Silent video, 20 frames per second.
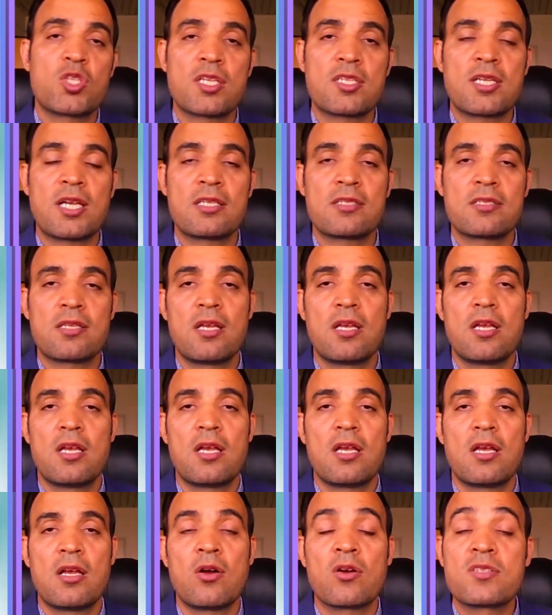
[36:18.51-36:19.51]
as
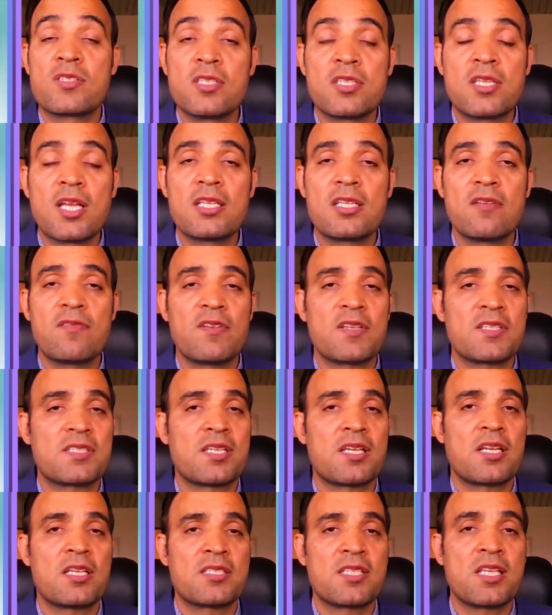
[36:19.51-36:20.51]
oxidative
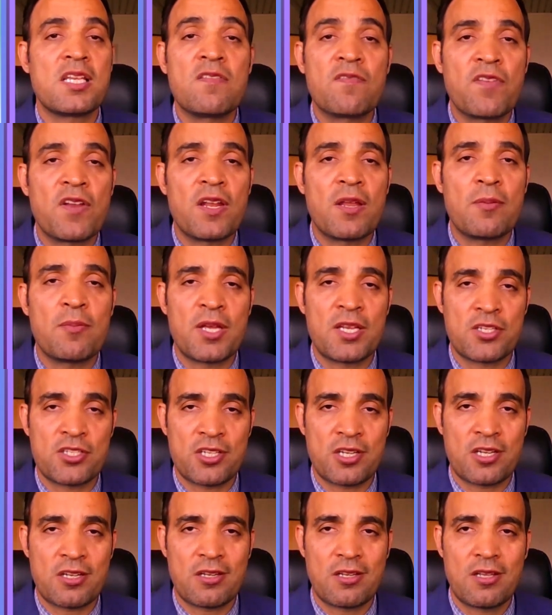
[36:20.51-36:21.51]
stress,
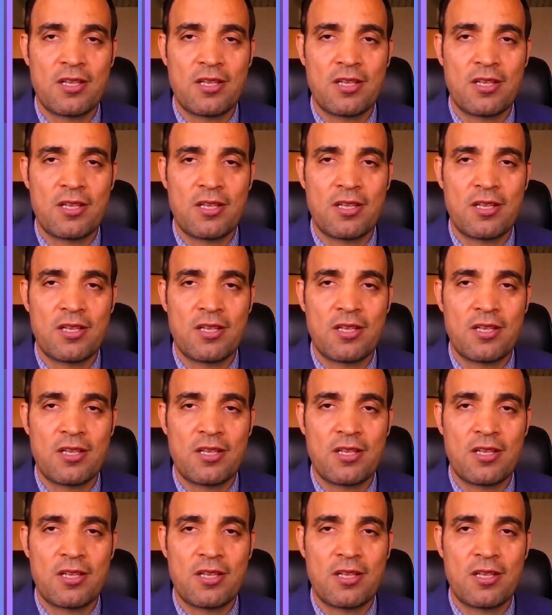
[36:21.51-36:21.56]
inflammation.